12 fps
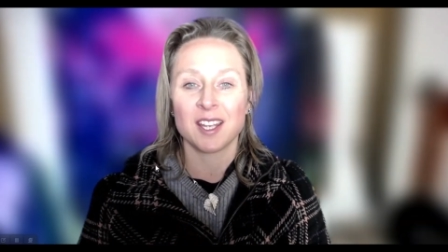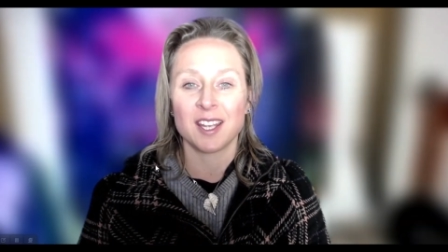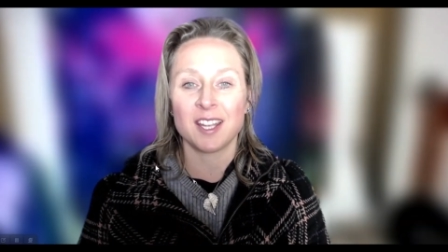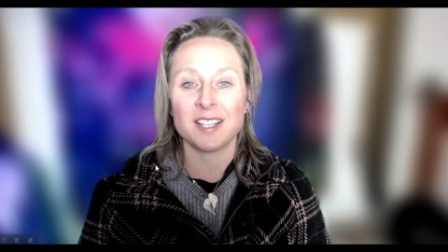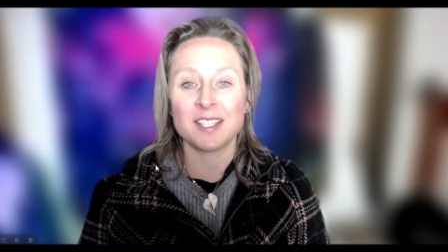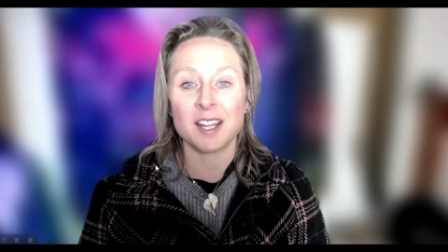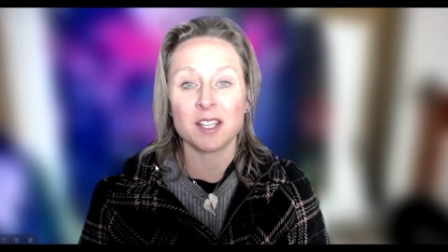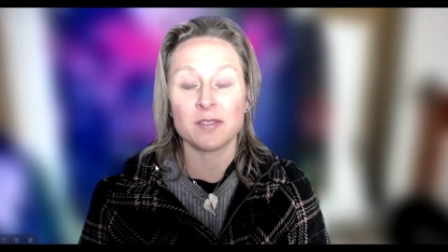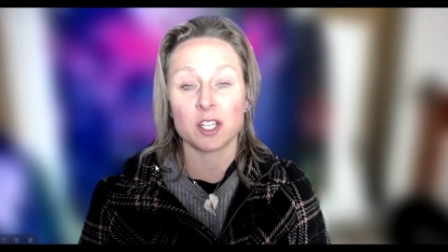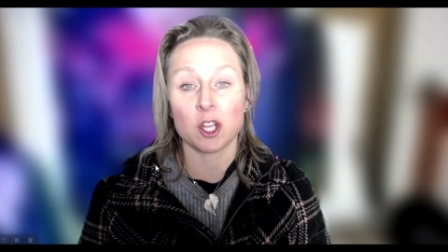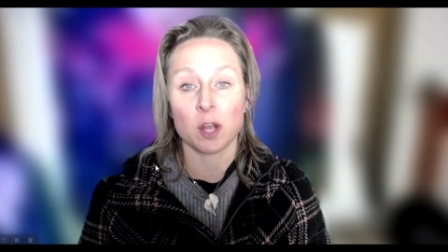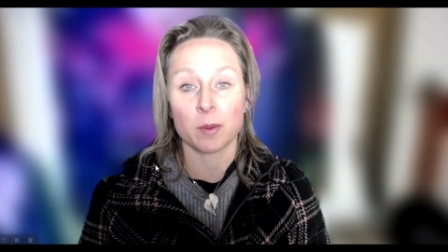In today's
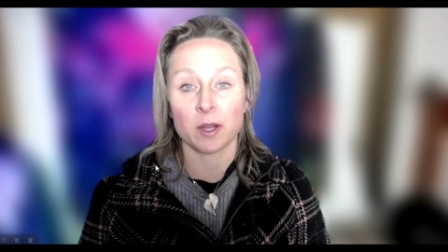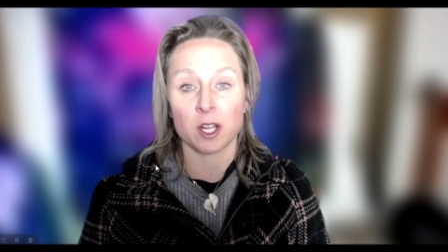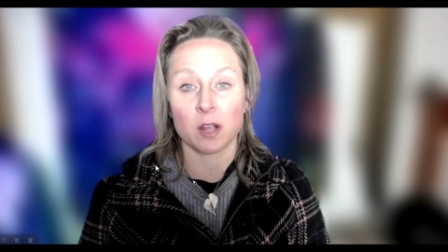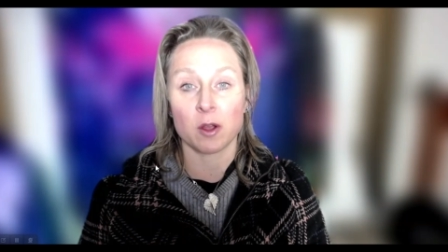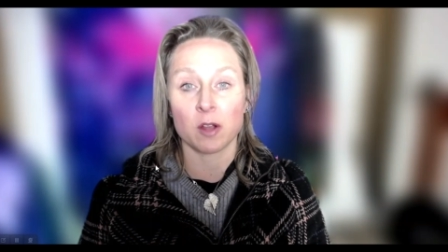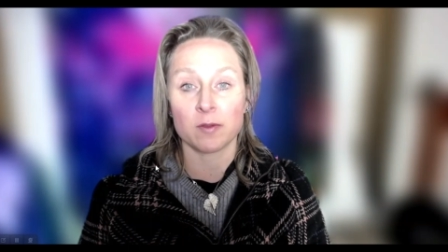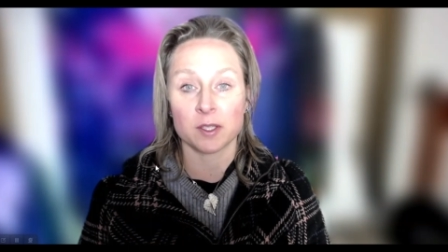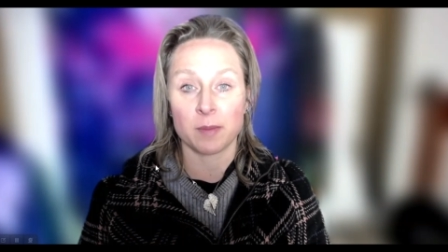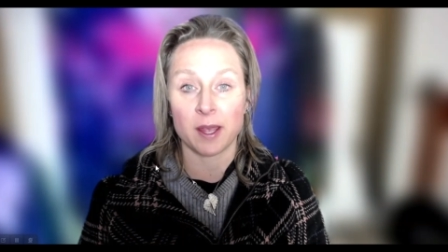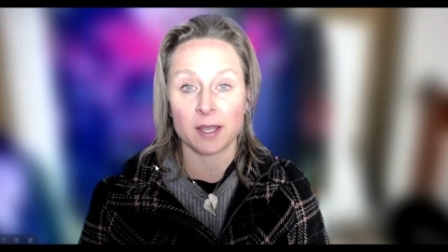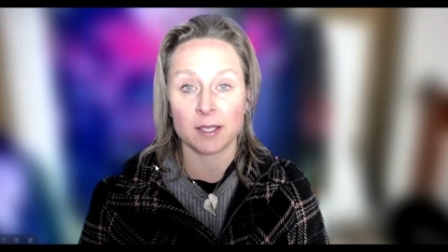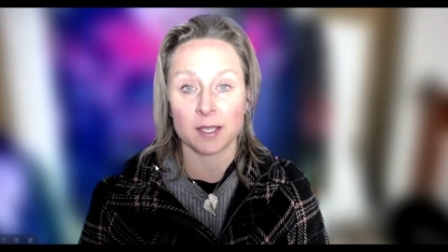video I'm going to go over some
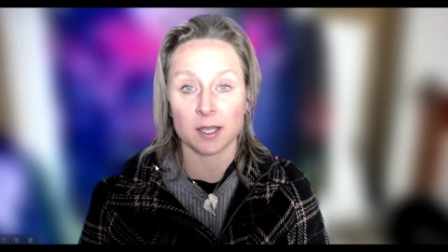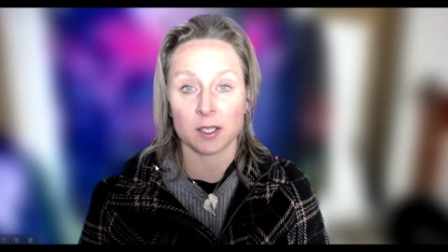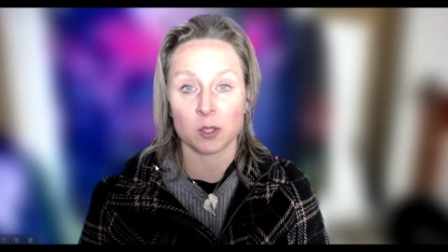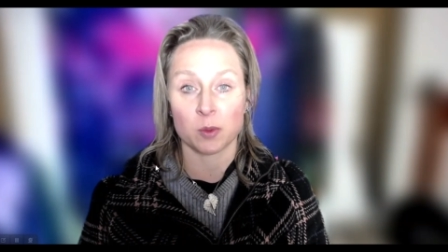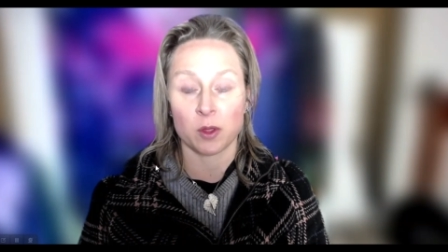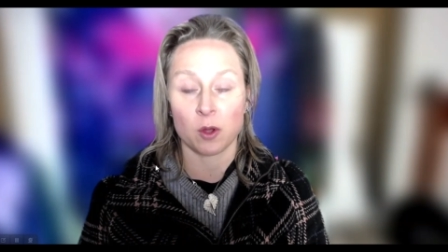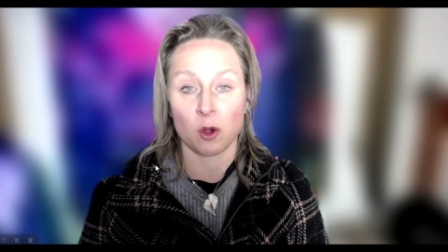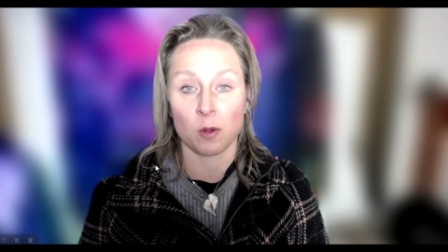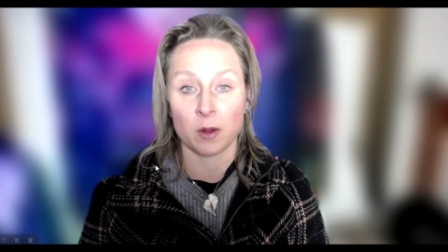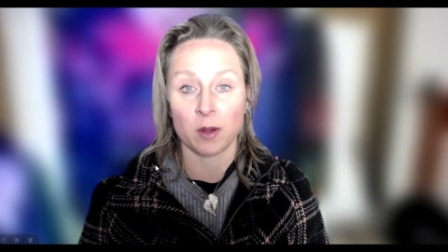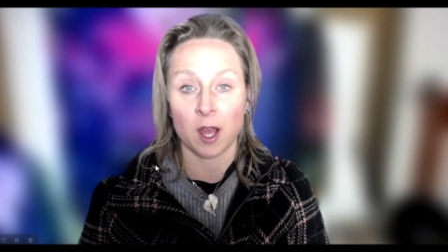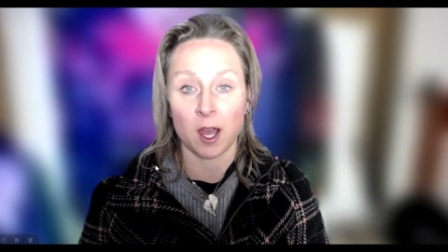basics with
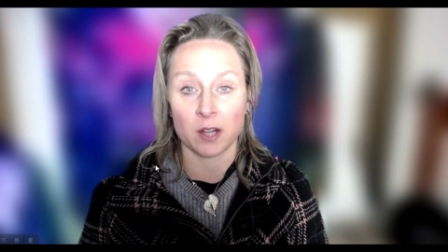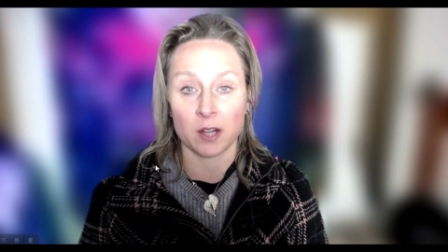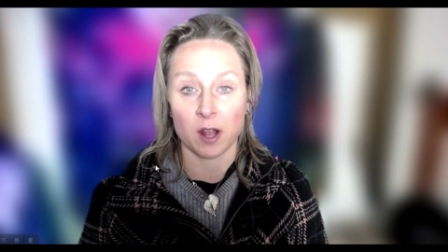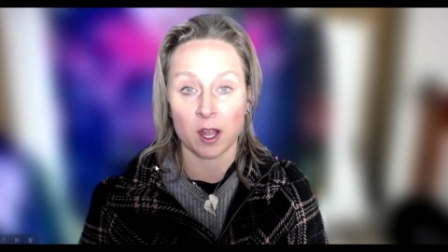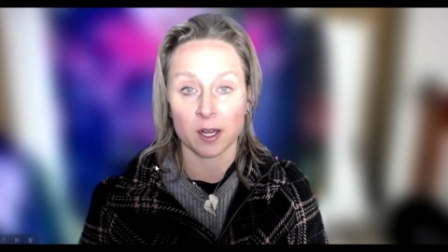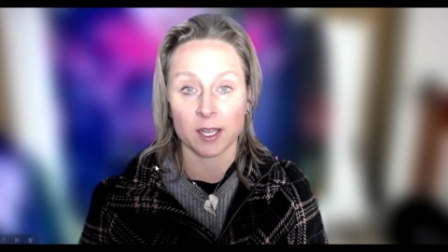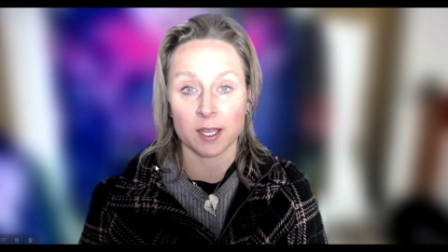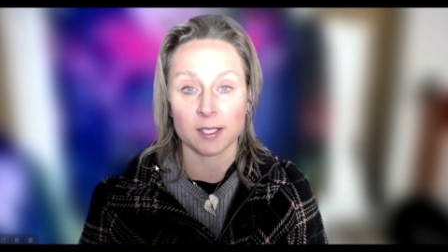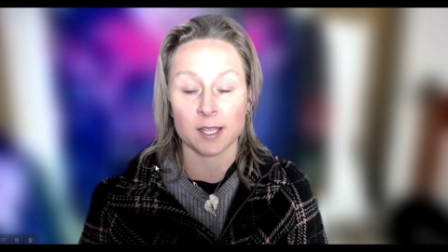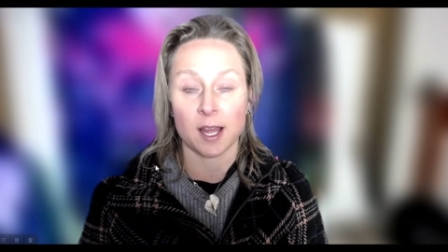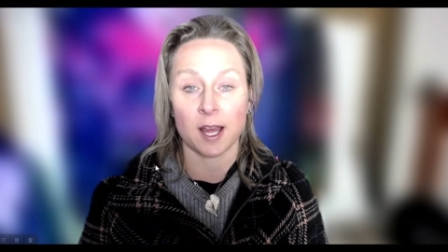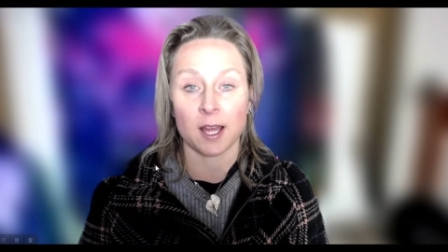hormone
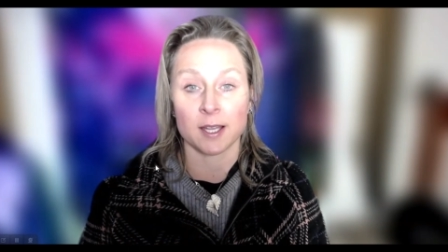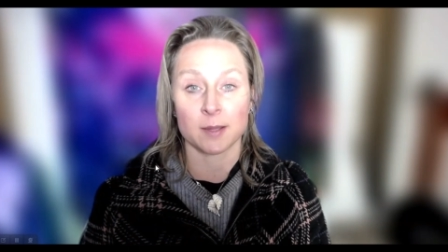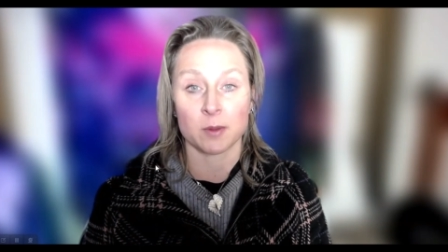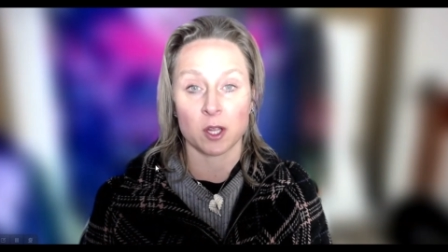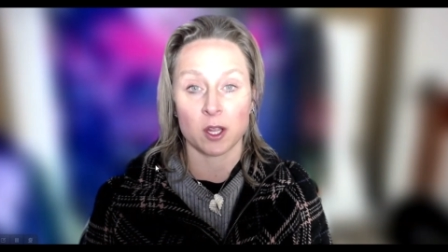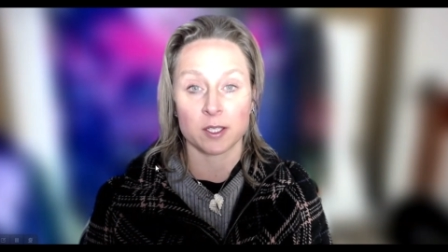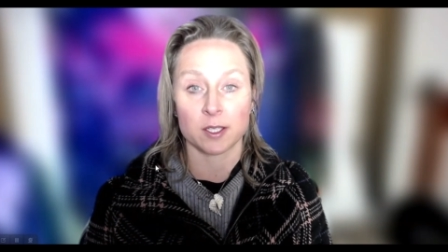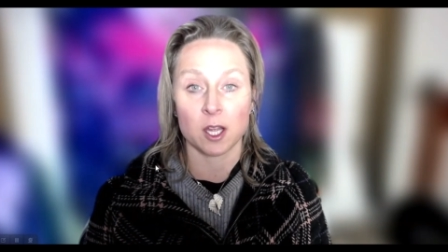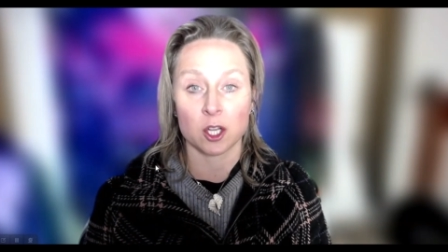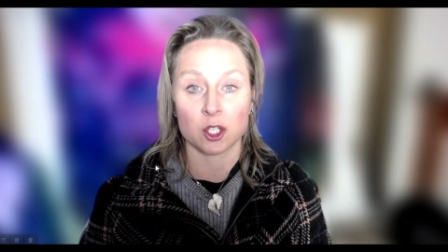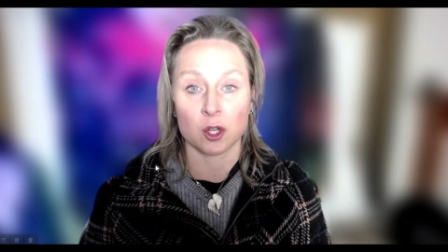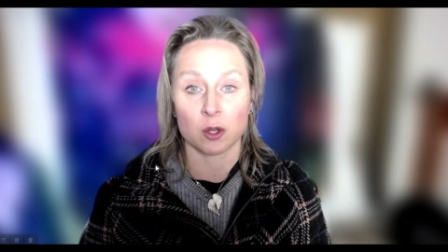hierarchies and I'm going to
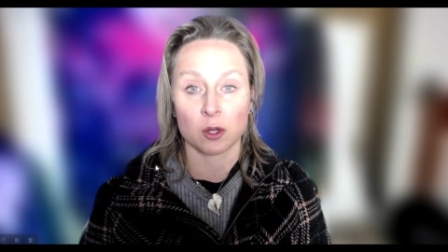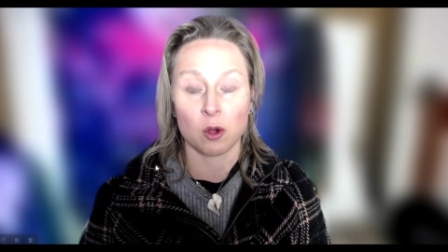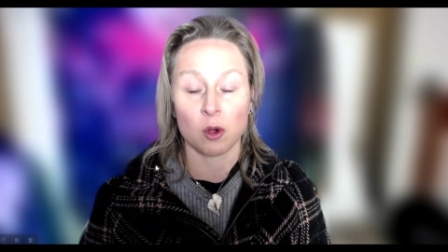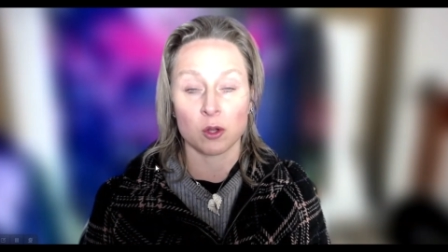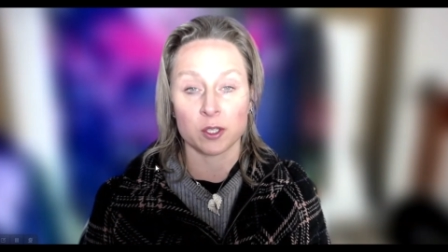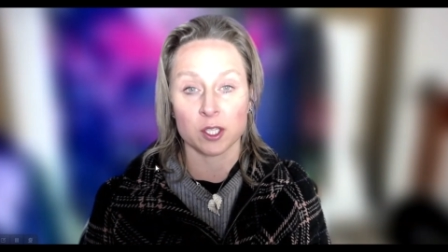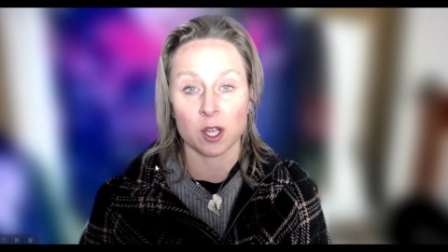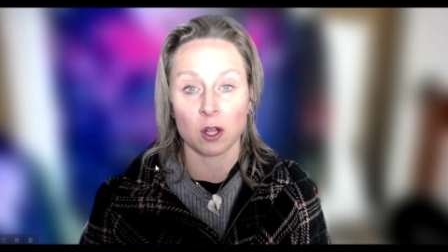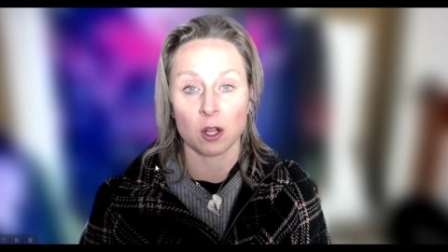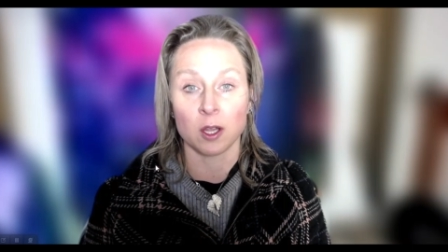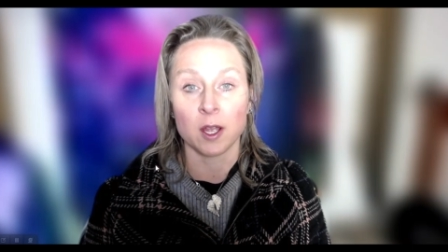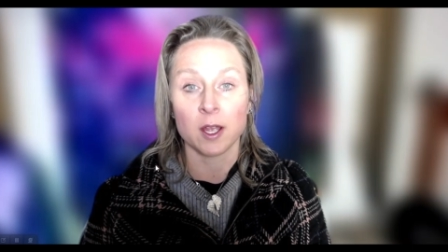touch on
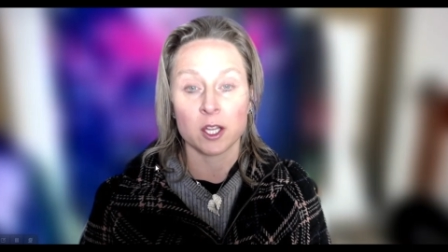cortisol